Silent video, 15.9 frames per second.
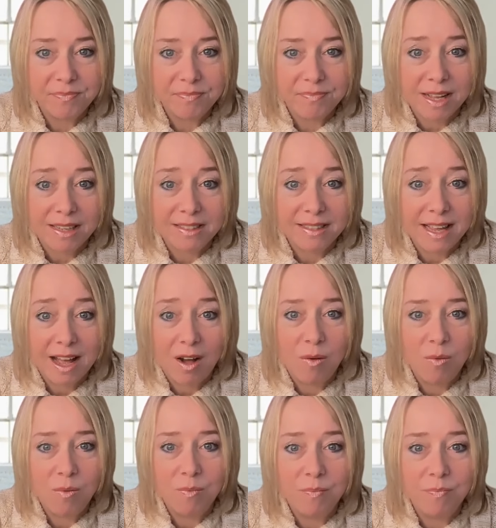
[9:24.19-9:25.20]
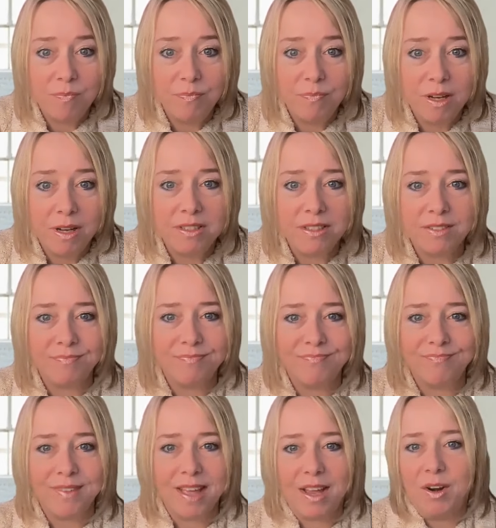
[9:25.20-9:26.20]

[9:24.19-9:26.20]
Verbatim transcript: That's how much I